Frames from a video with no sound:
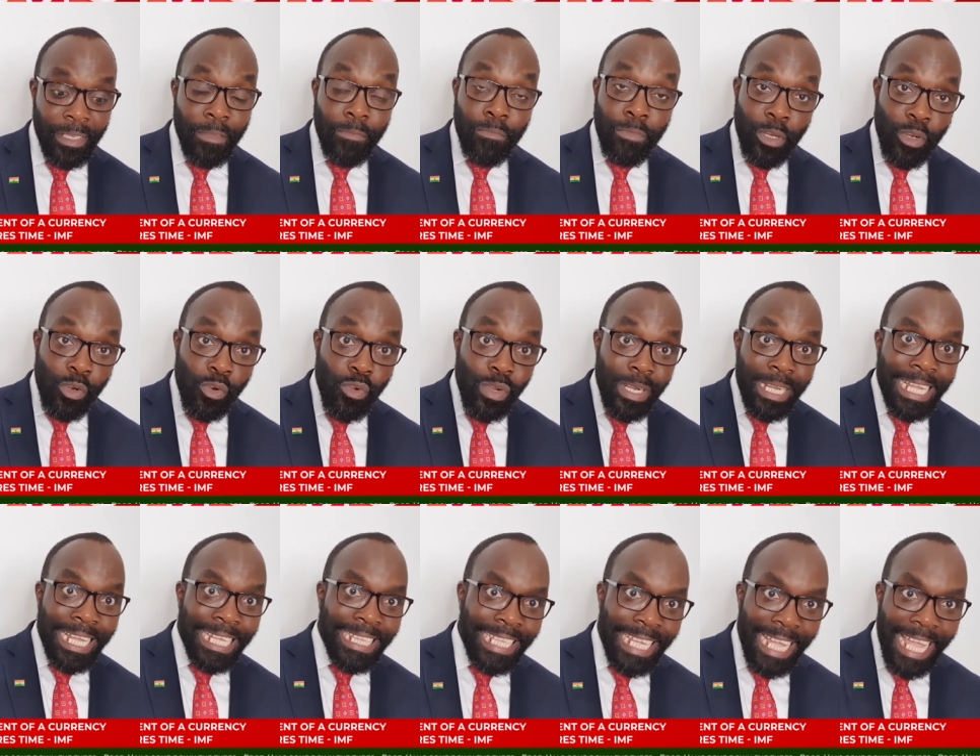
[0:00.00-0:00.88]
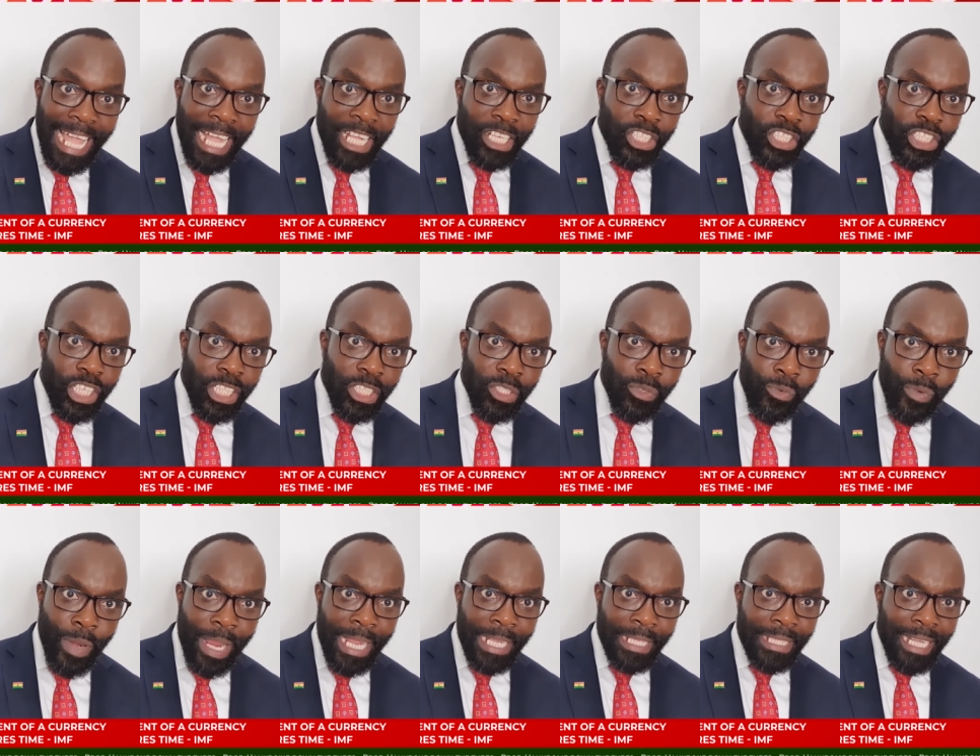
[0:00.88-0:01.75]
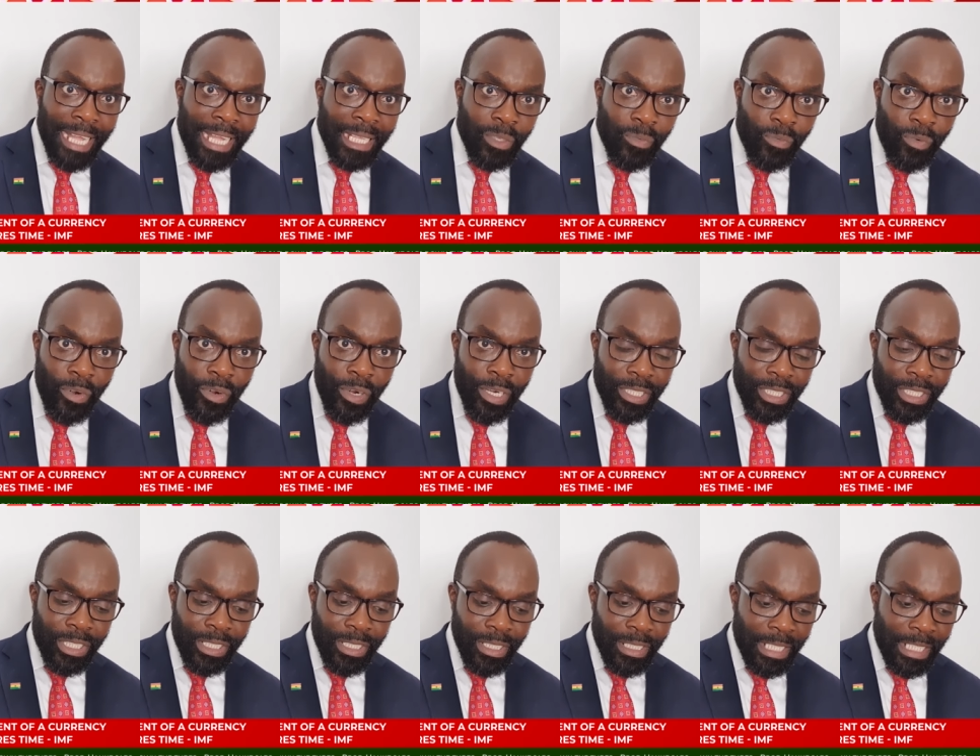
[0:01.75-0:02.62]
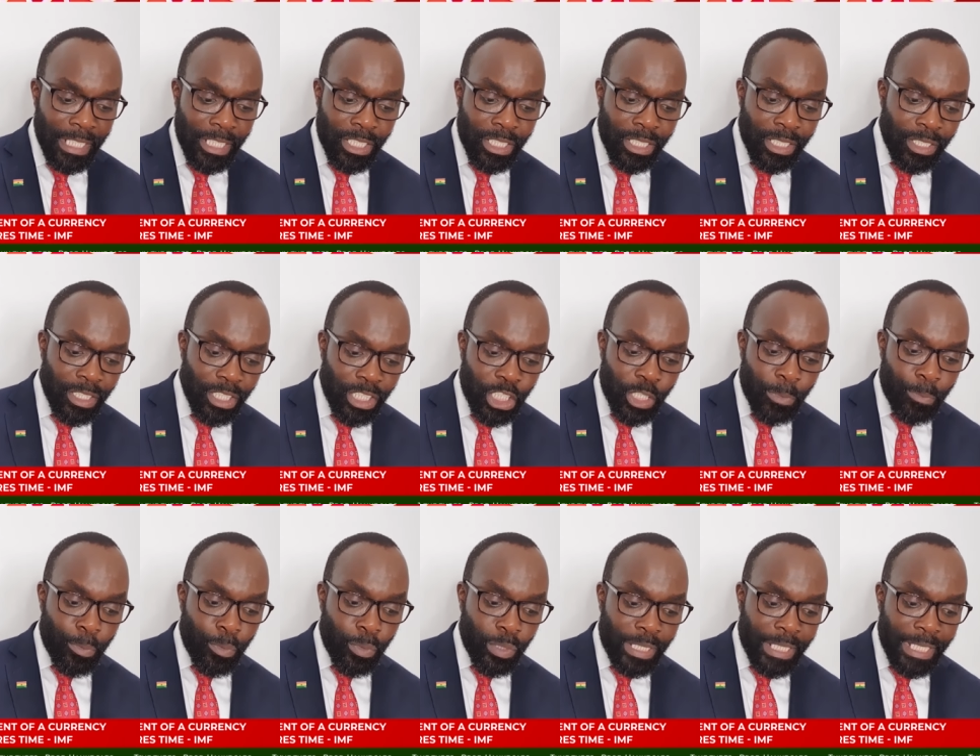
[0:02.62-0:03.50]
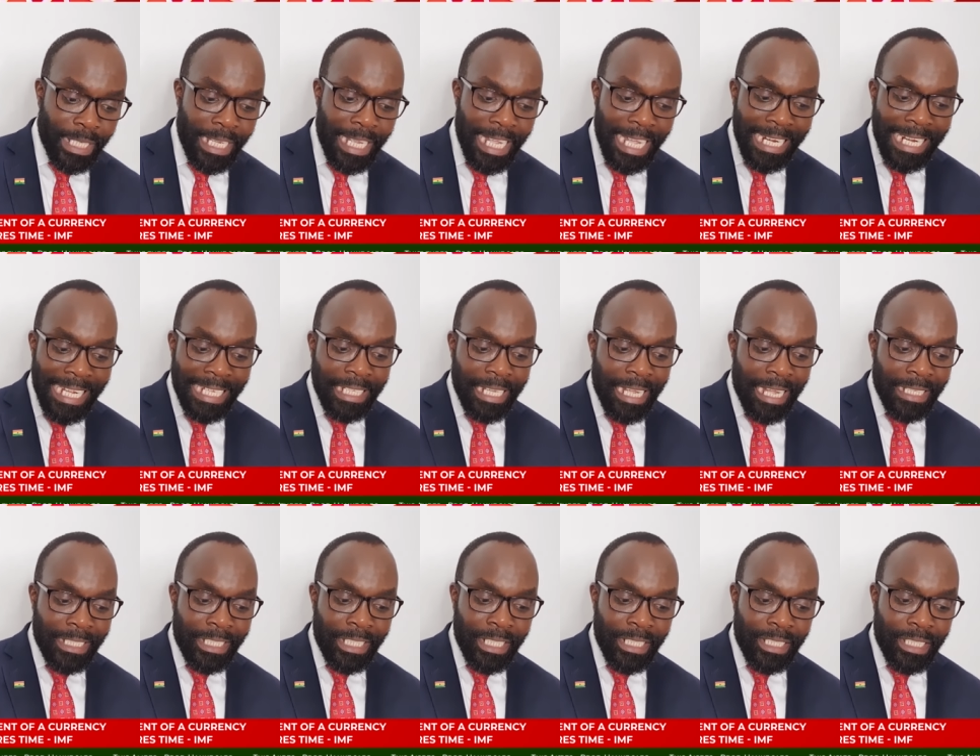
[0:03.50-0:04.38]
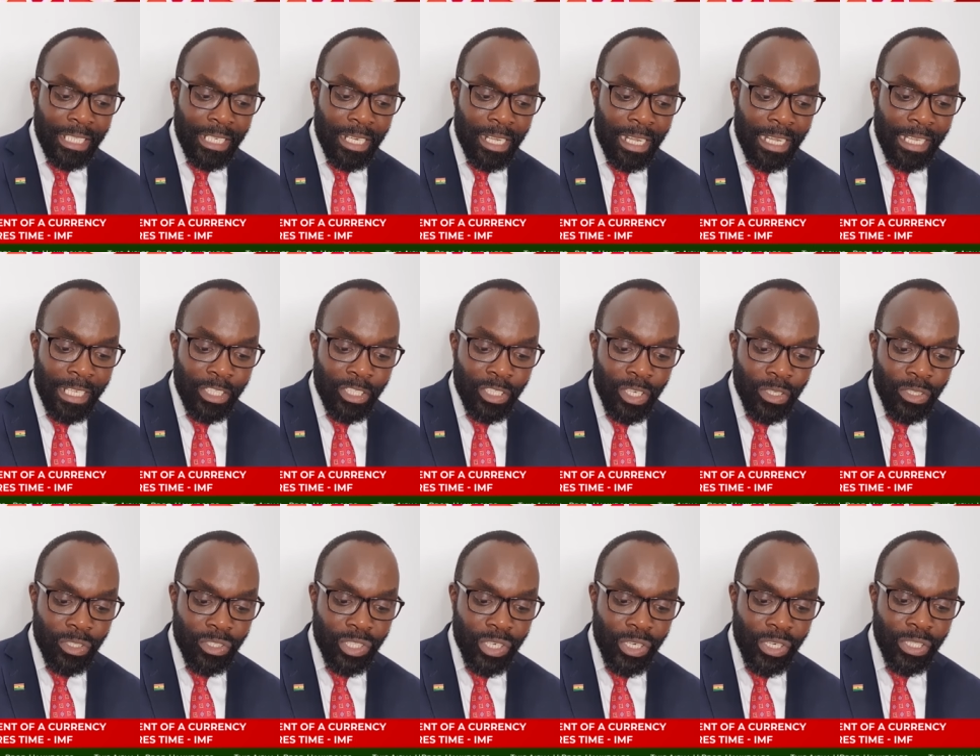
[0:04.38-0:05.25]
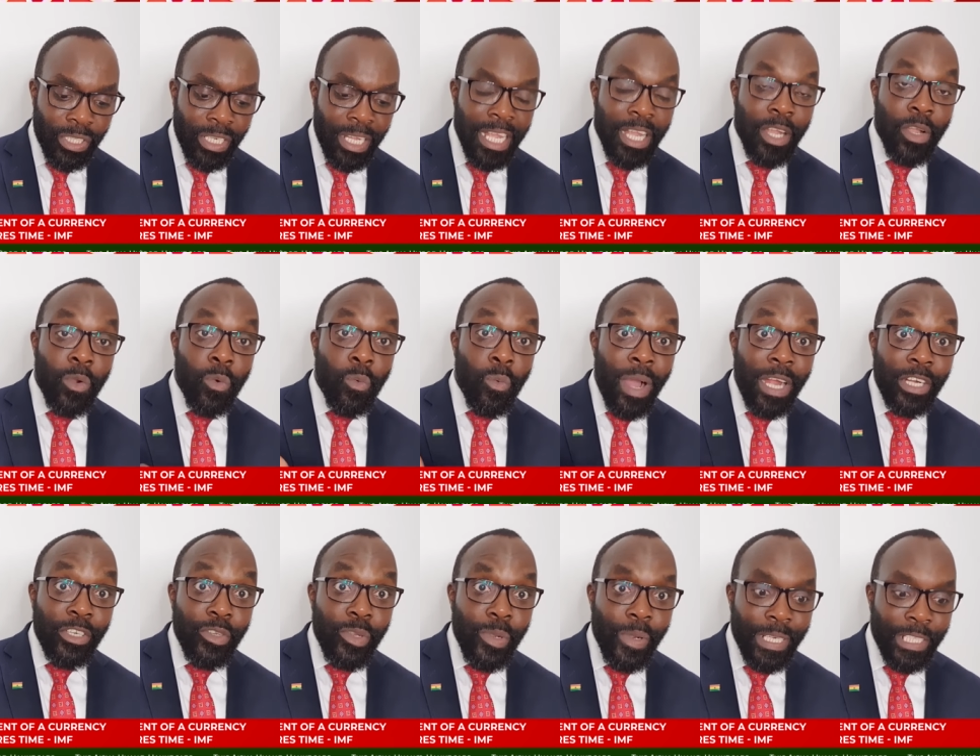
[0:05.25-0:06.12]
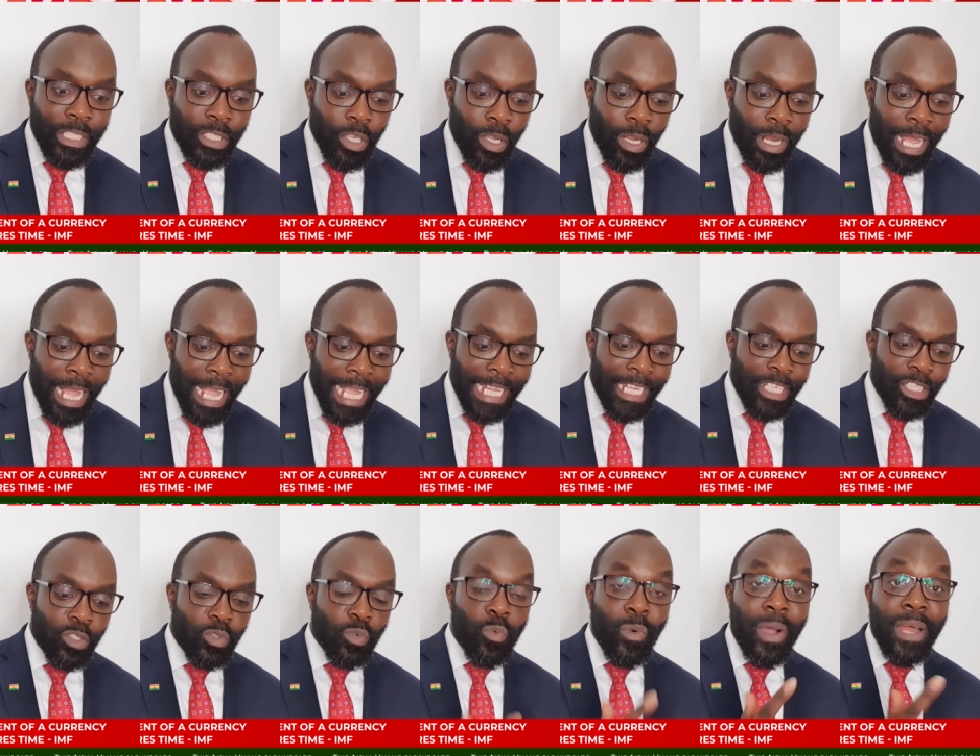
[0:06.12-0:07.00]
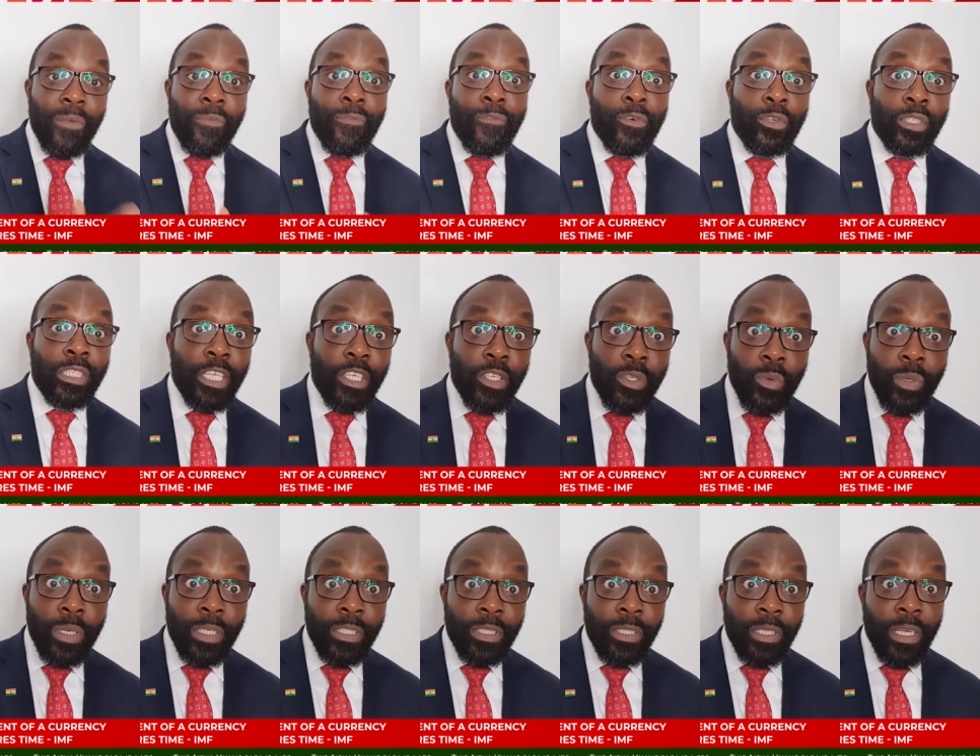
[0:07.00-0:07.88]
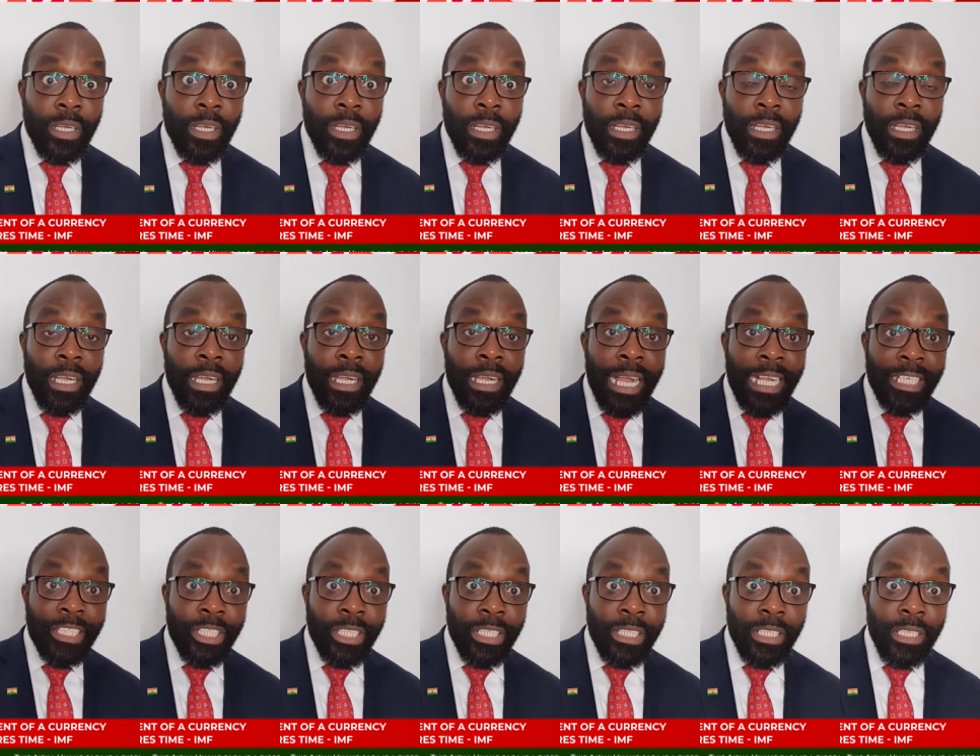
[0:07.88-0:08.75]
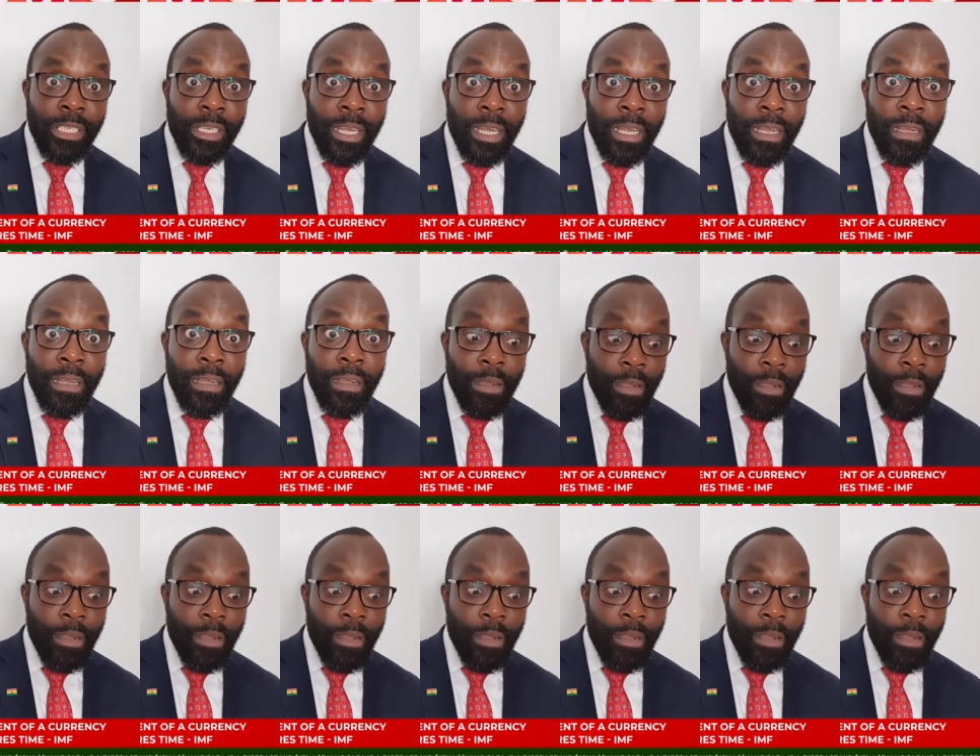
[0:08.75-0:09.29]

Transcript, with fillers: But look at the exchange rate as far as this Djibouti and Argentina is concerned. One US dollar is to 140 US uh, uh, Argentina